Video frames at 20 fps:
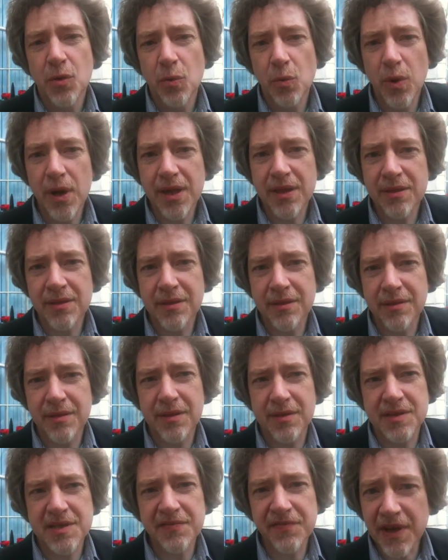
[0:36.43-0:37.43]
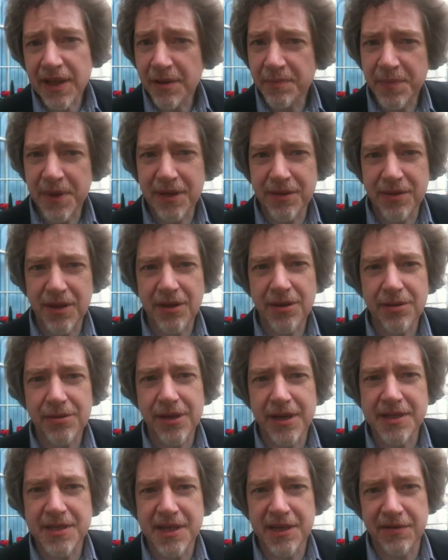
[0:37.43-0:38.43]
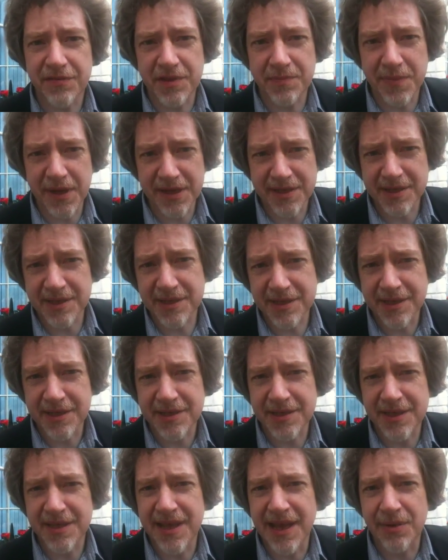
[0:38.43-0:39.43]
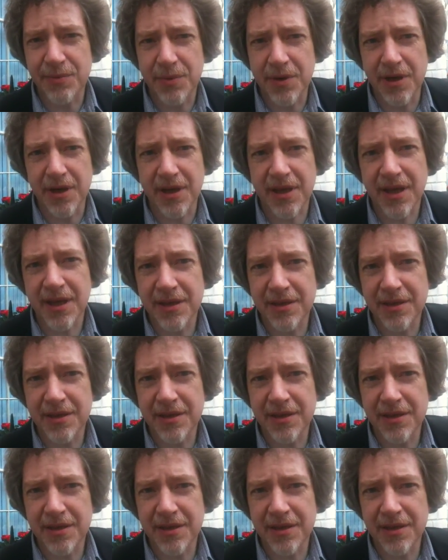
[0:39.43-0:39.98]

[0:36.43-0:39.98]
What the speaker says: when developing the whole idea of the big society network